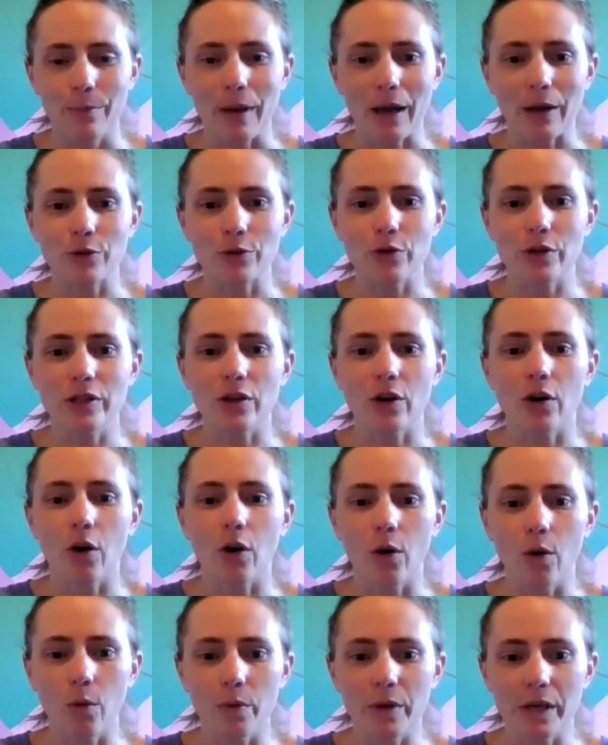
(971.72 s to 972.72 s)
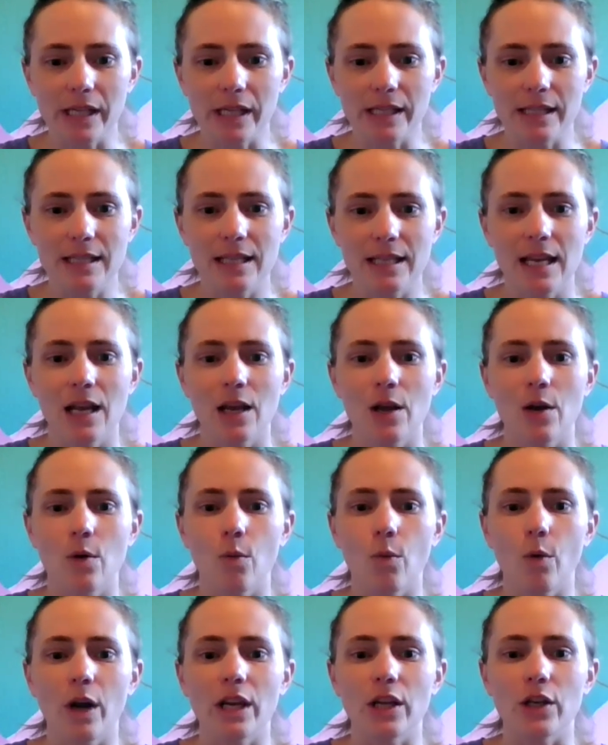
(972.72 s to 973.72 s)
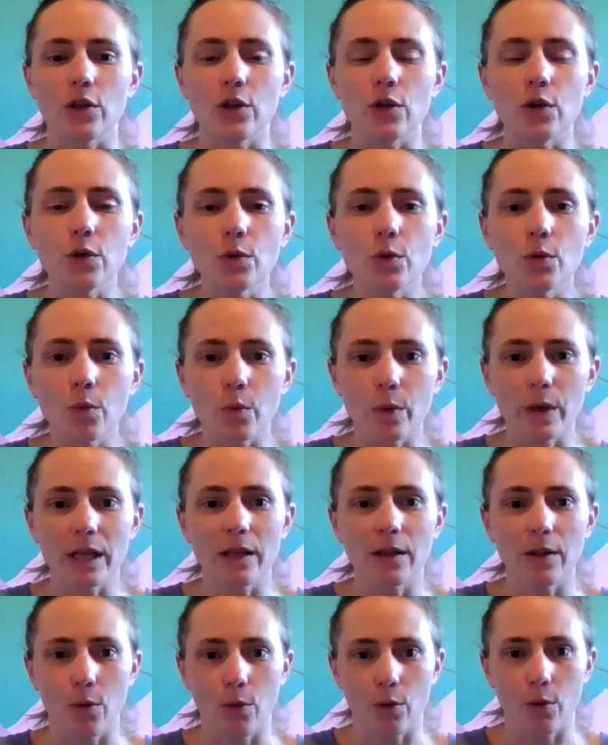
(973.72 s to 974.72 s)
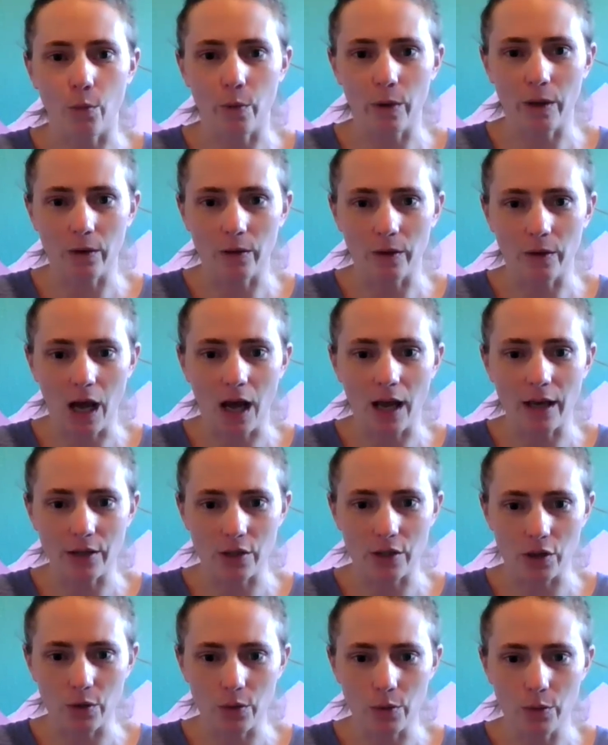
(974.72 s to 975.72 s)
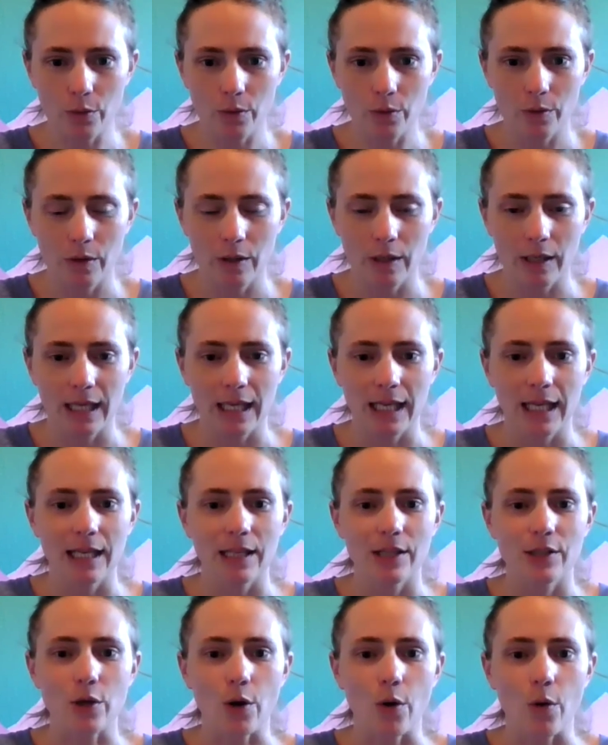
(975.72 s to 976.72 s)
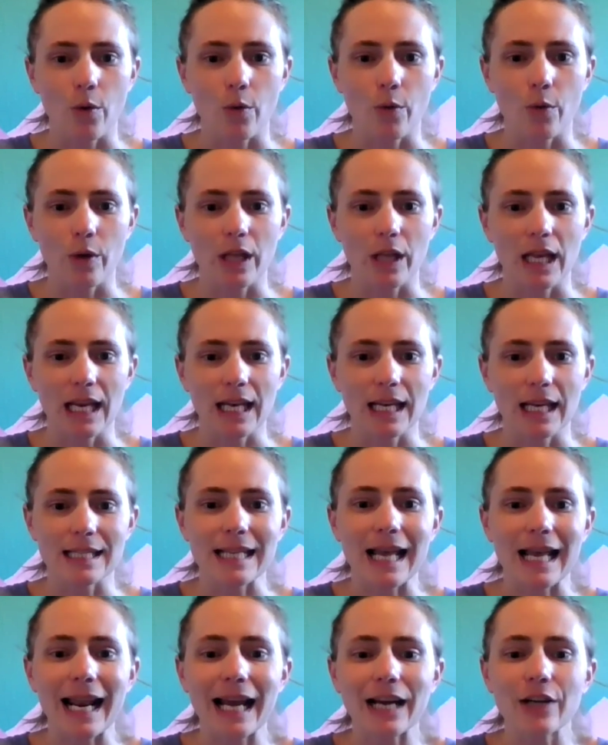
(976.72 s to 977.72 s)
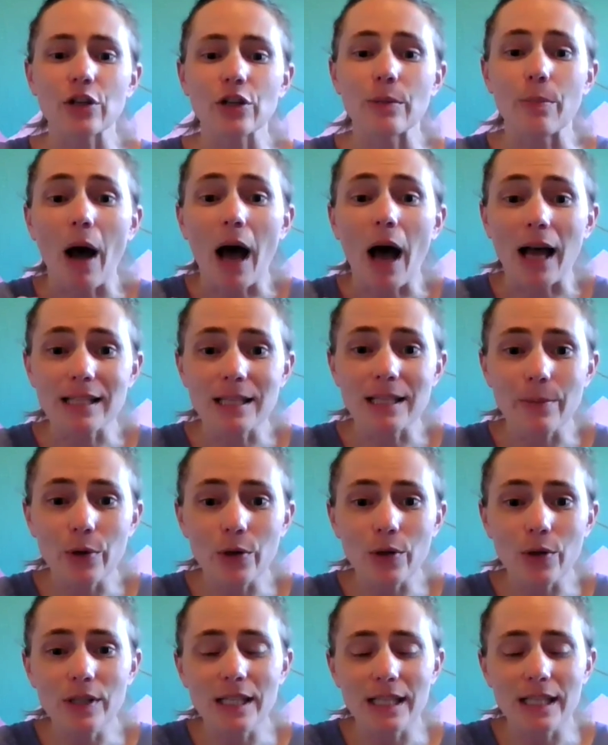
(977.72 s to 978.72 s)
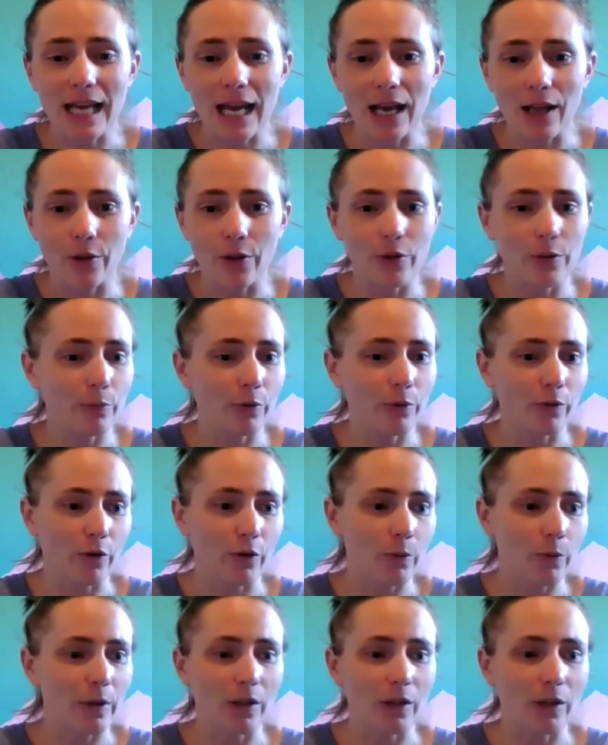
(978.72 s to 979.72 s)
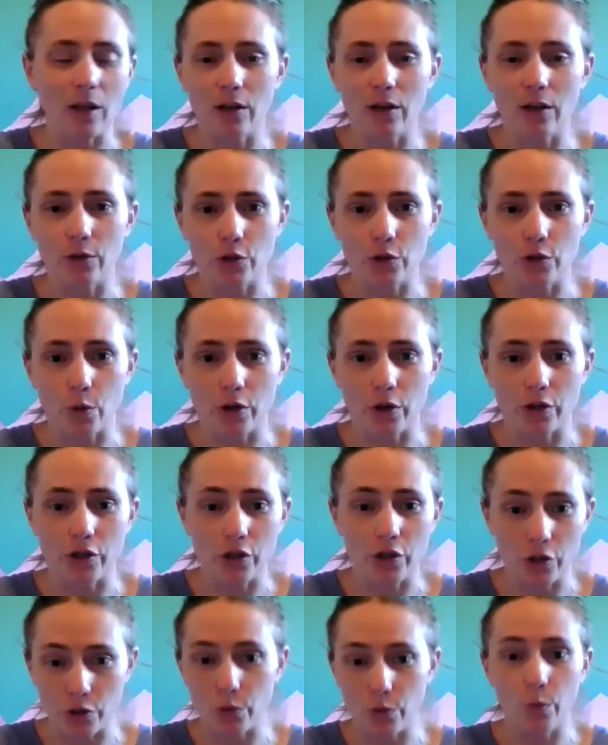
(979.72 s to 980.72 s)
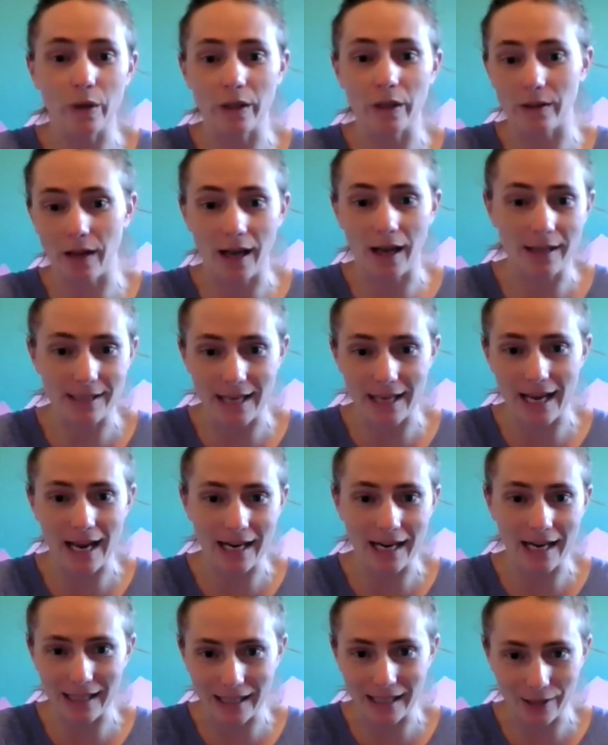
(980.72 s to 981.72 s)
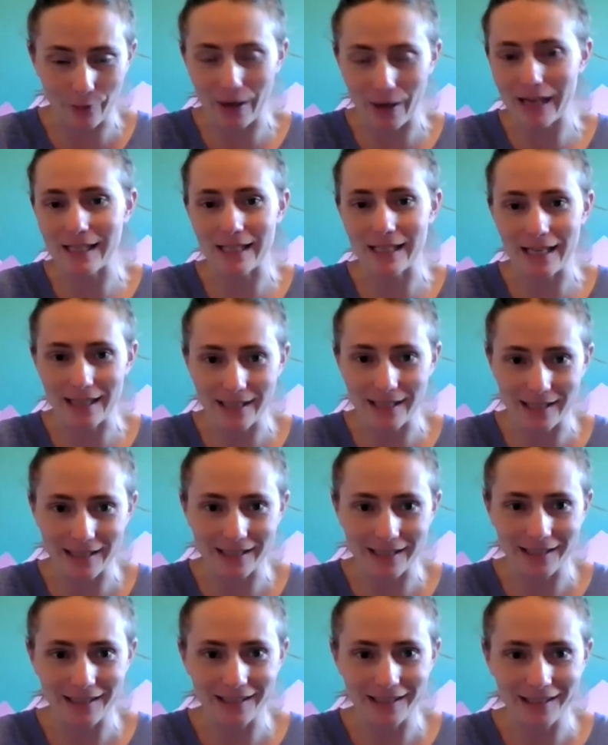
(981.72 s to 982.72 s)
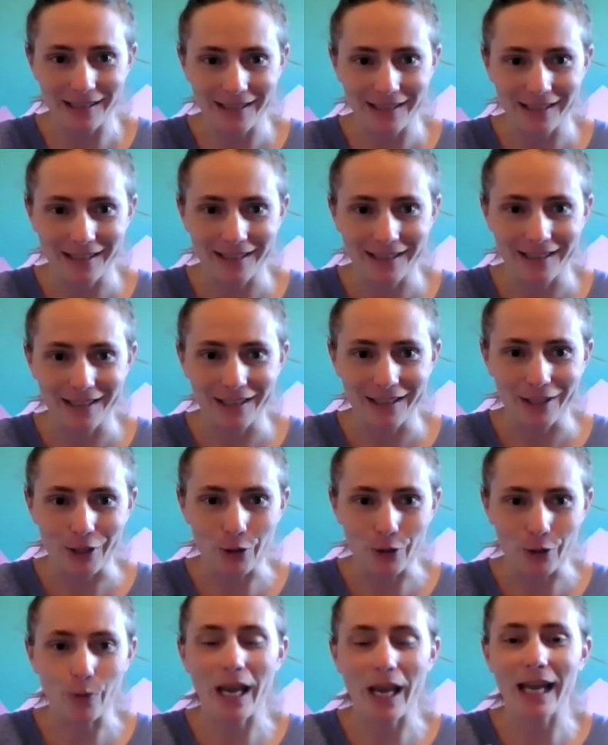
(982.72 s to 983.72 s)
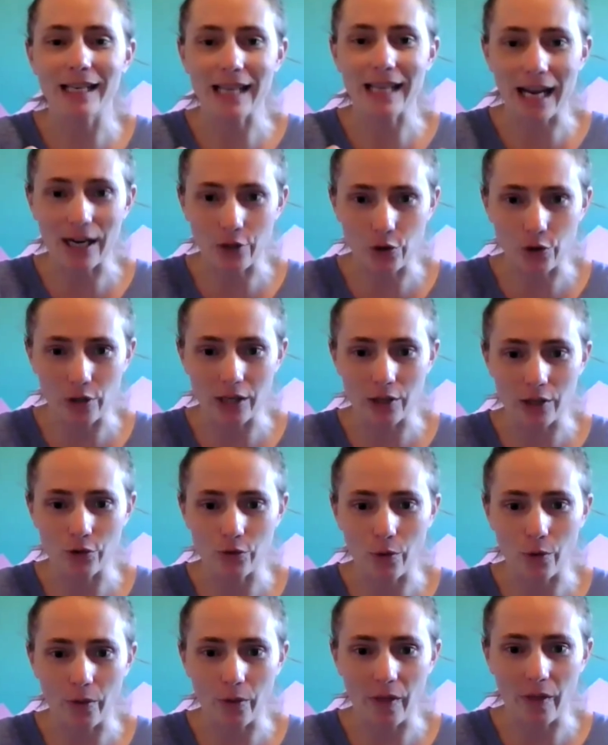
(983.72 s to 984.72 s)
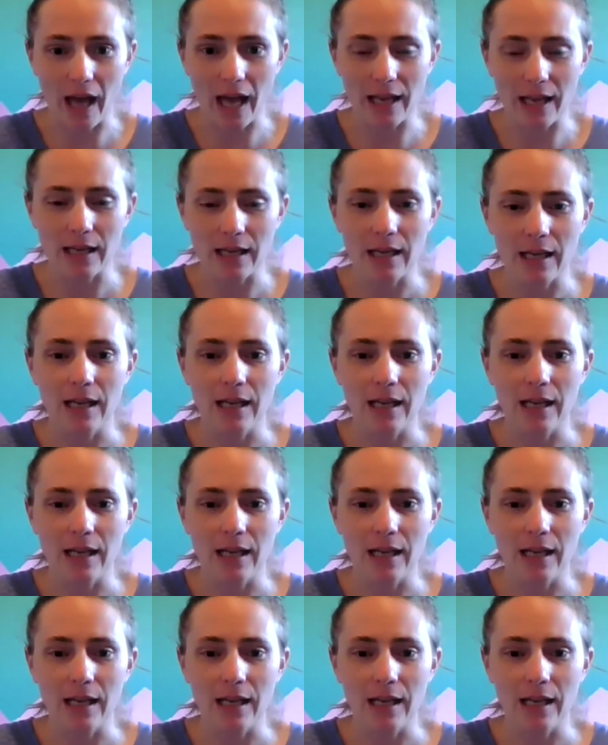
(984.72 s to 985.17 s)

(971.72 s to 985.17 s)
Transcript: Boundaries are always what you will or will not do. So it is not actually possible to tell the proverbial Uncle George, you will not say anything racist. You can't actually control that.